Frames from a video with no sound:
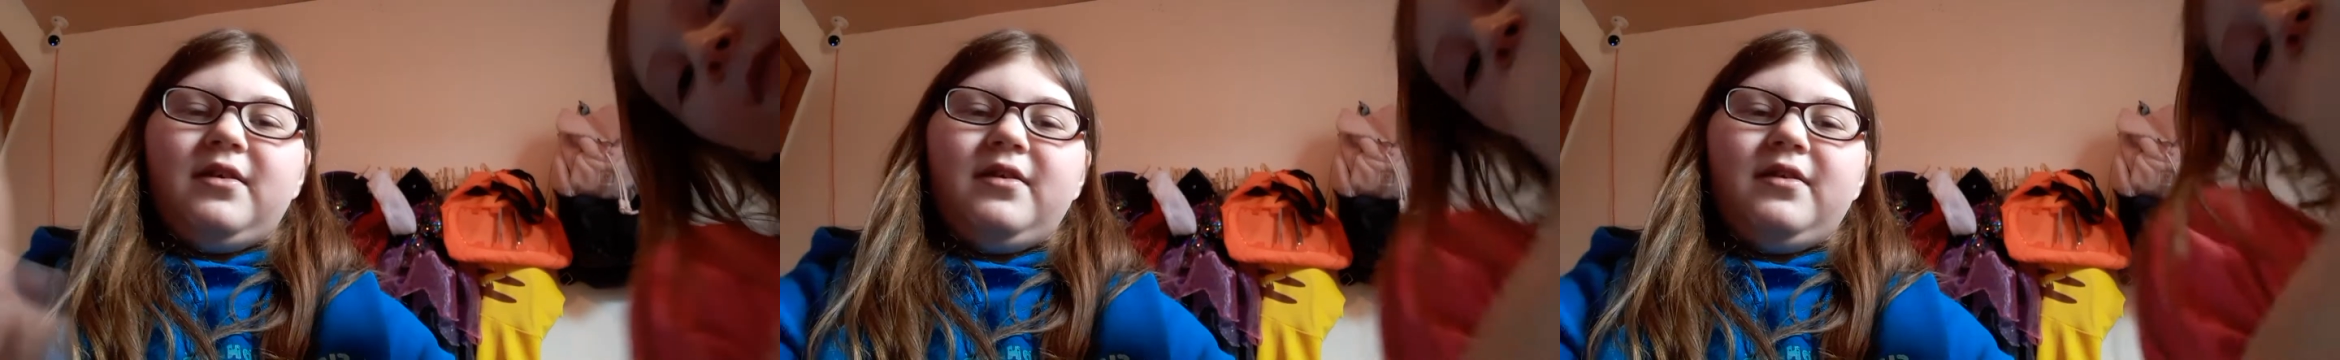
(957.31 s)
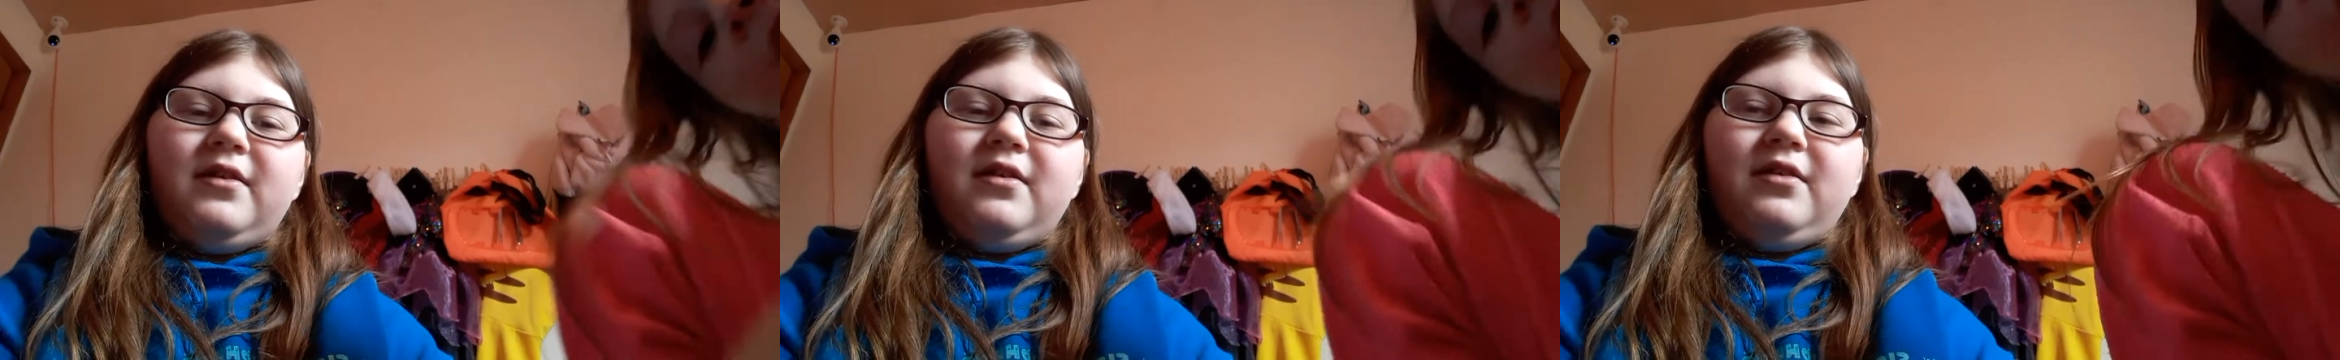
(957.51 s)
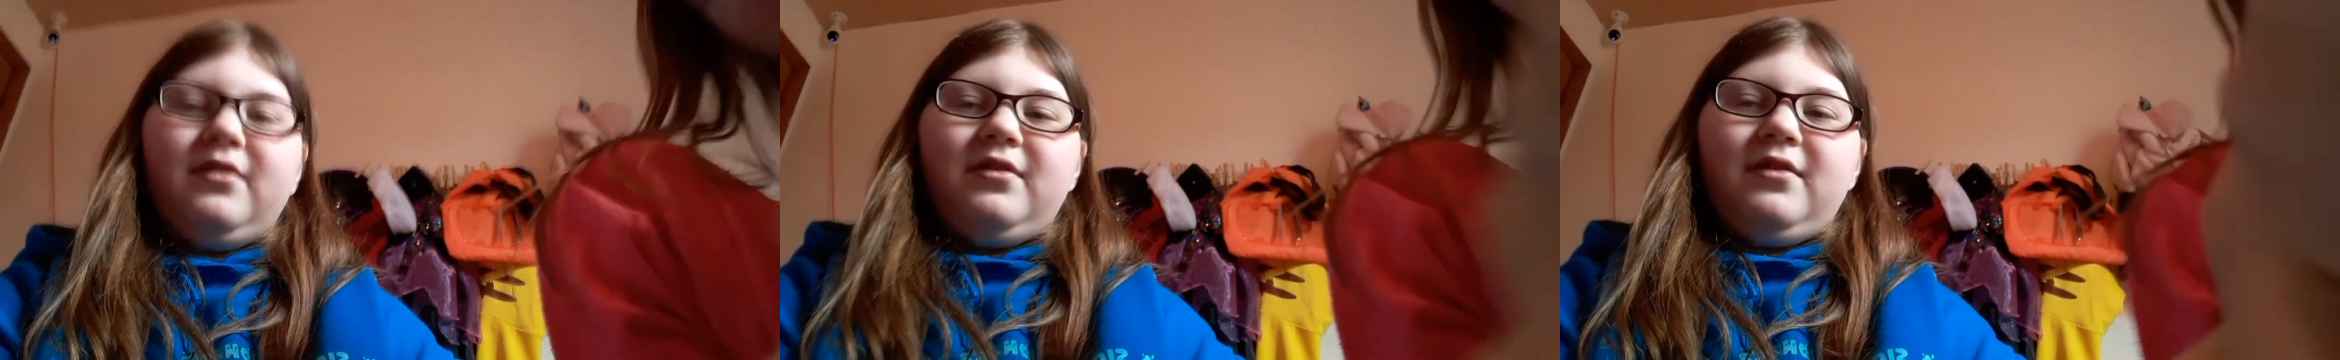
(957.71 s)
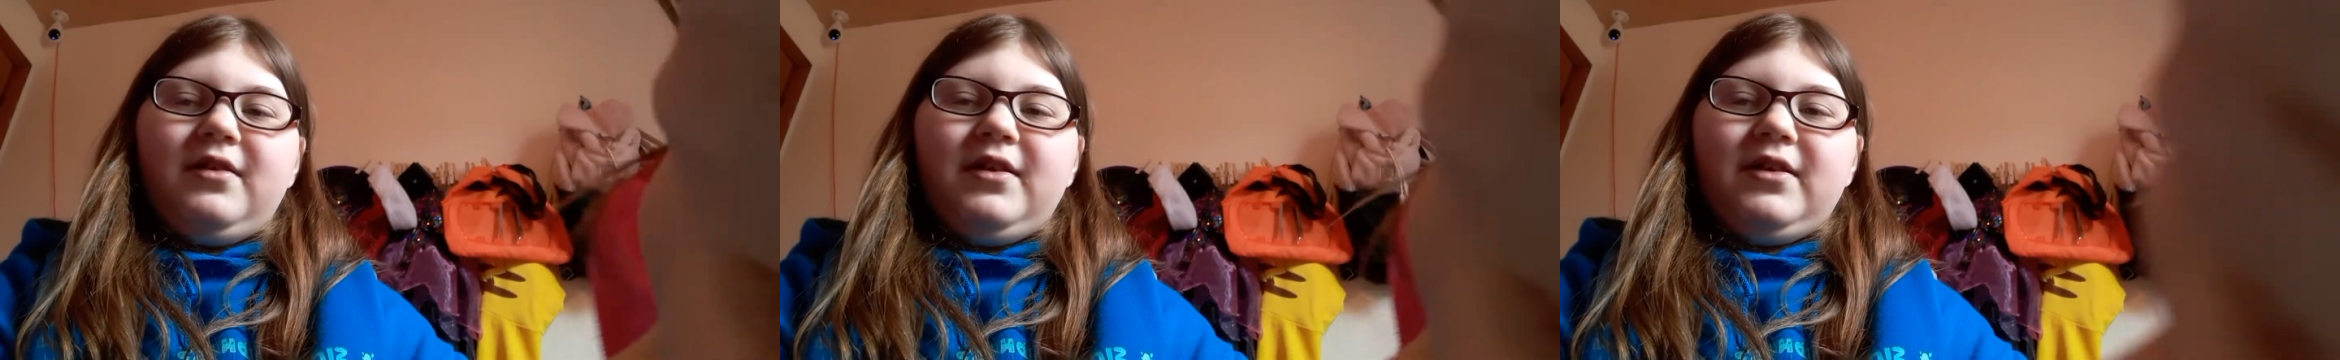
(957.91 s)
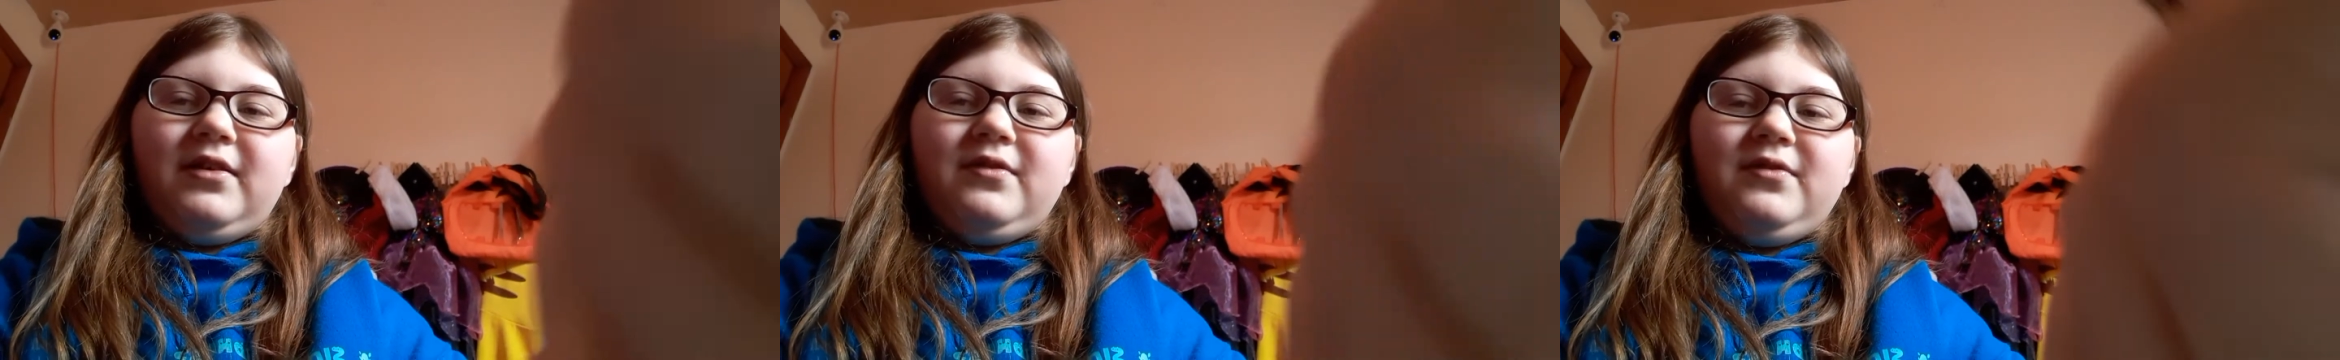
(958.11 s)
Then... I'm
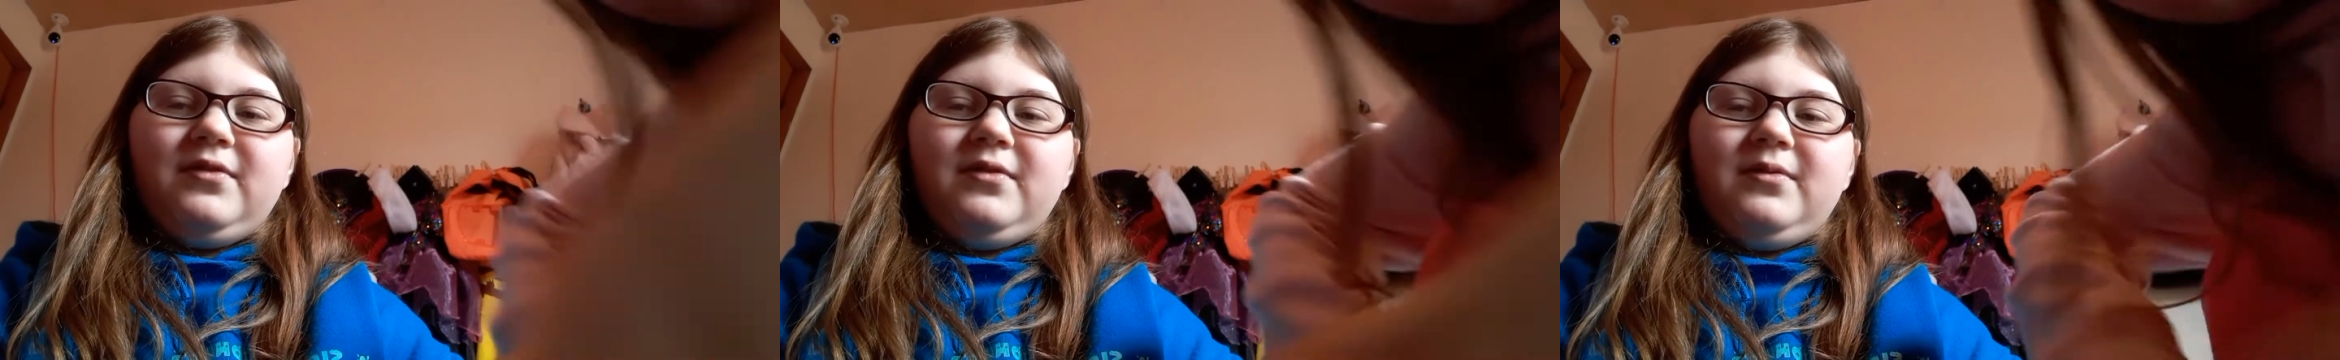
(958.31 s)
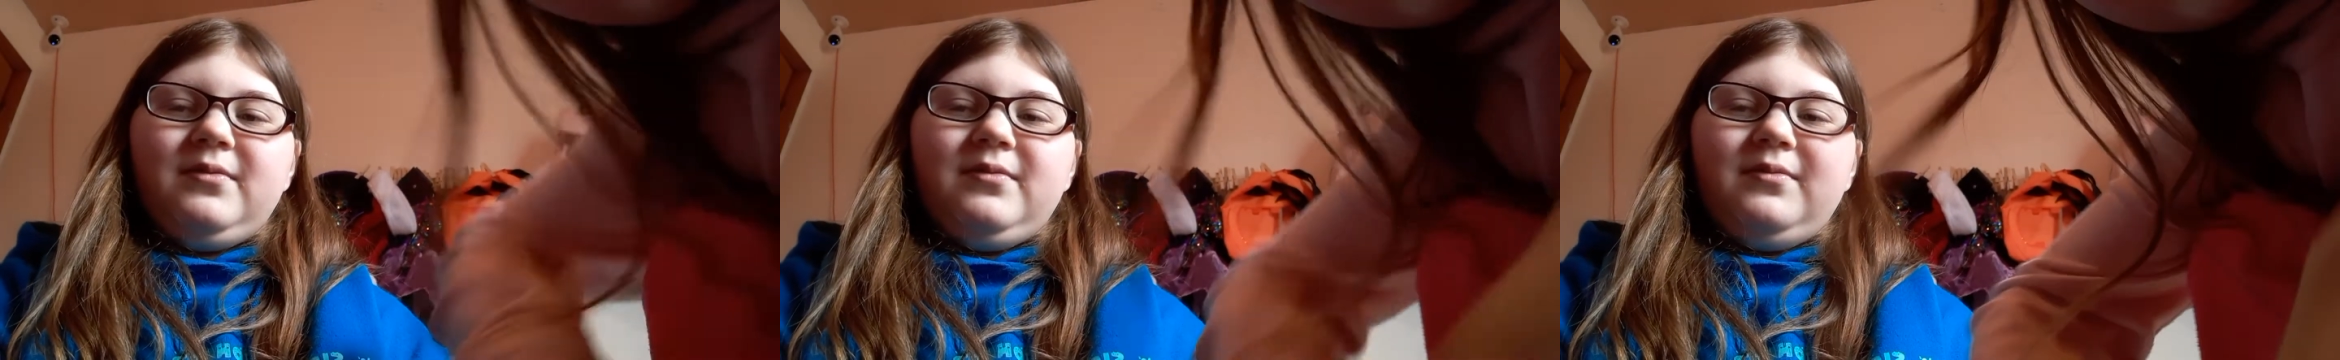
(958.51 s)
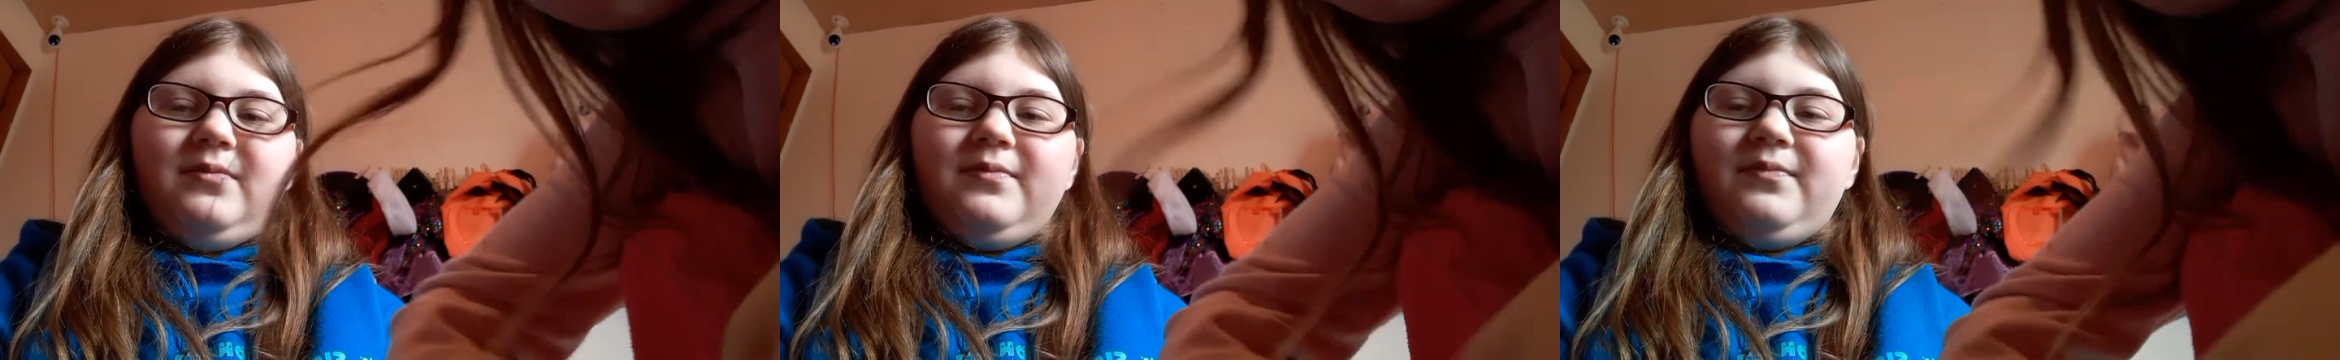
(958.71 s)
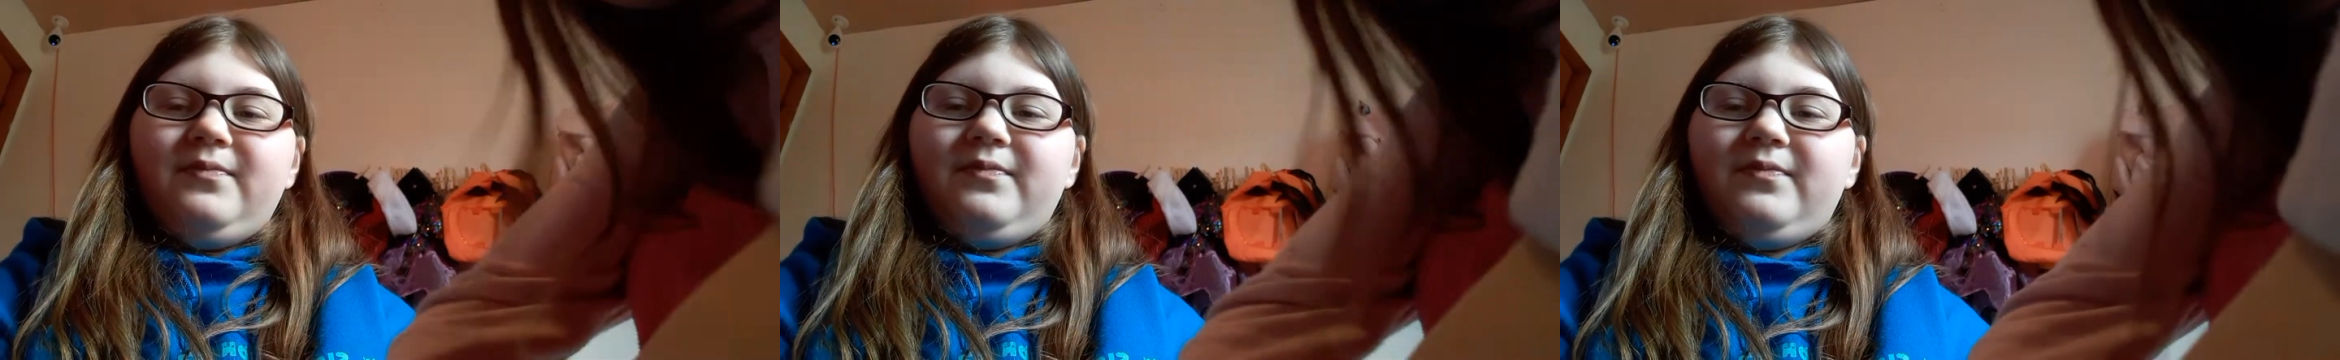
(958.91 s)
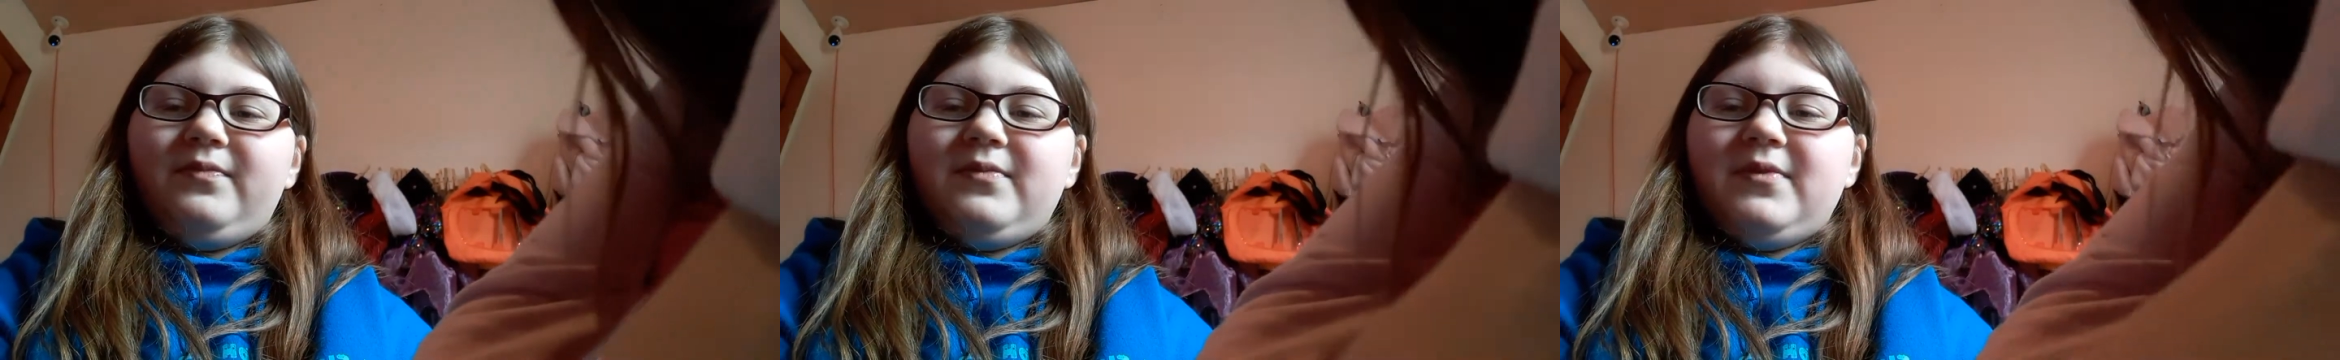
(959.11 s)
trading
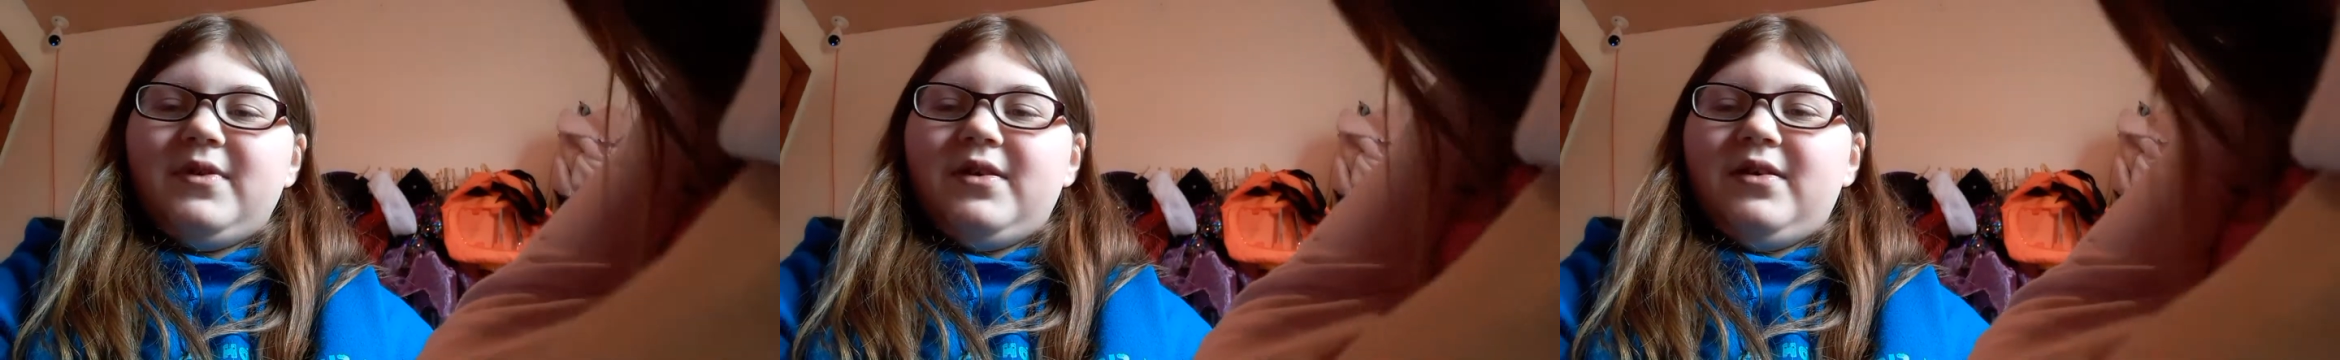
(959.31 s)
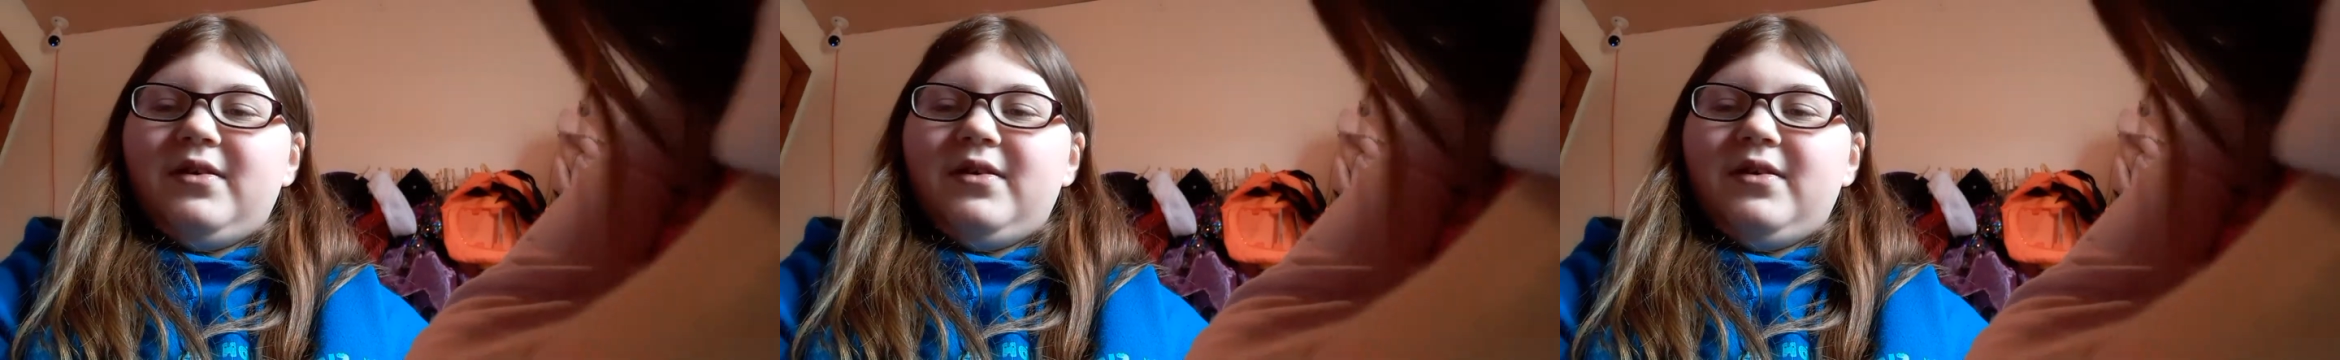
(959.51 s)
this. This